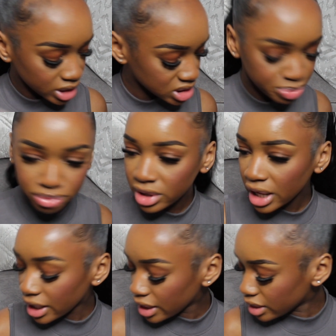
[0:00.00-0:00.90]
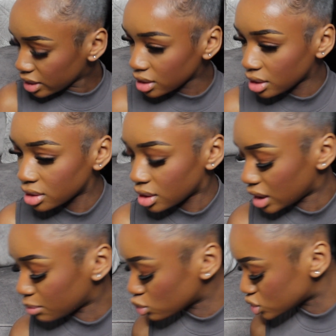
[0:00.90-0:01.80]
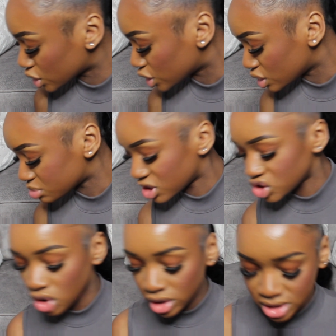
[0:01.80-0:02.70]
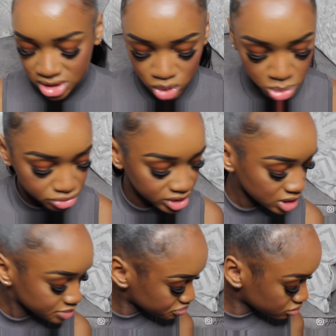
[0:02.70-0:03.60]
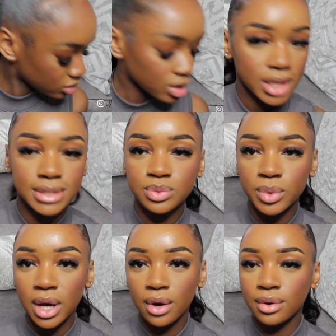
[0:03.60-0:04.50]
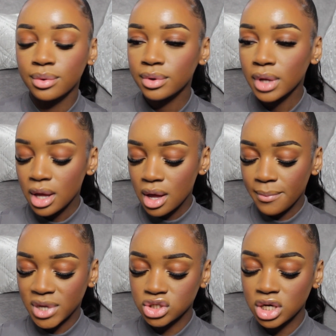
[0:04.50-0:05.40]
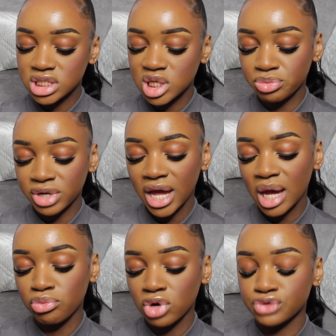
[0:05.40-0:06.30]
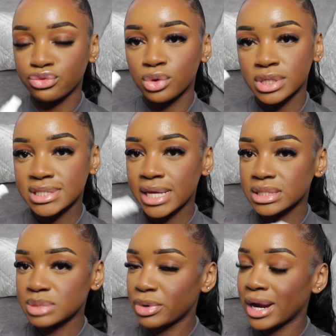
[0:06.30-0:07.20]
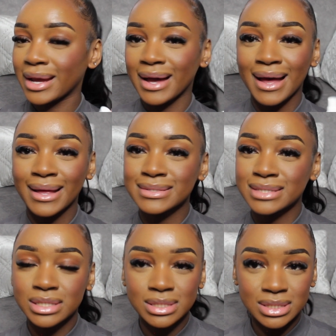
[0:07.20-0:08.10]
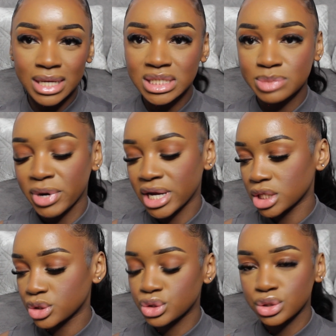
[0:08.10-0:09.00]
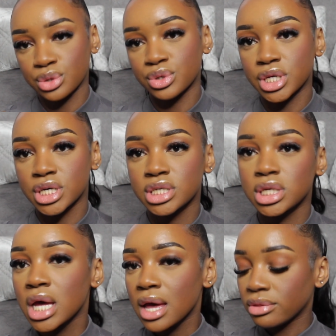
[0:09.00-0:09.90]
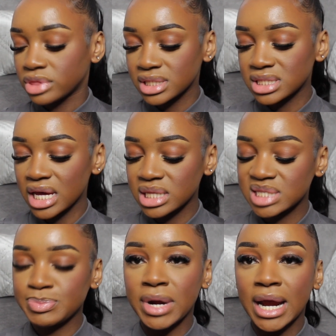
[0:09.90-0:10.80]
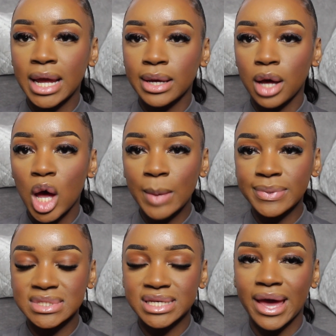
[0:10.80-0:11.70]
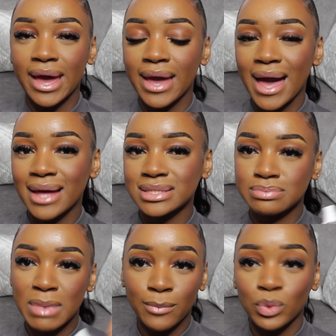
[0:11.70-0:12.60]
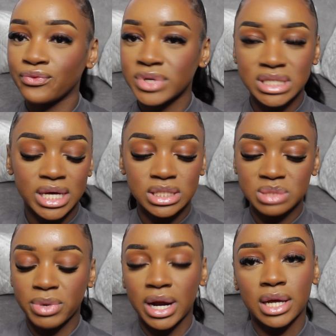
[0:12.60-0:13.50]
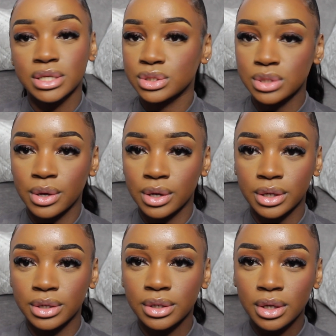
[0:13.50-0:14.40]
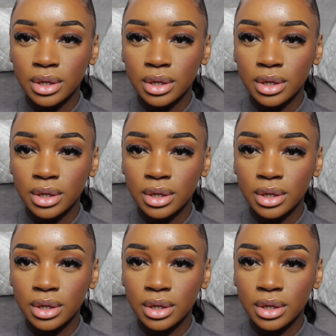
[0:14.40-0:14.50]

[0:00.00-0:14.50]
Spray. And I'm also going to use my Charlotte Tilbury as well. My Charlotte Tilbury Airbrush Flawless Setting Spray, guys. This setting spray is so good. This setting spray, Urban Decay, and my Morphe setting spray is so good.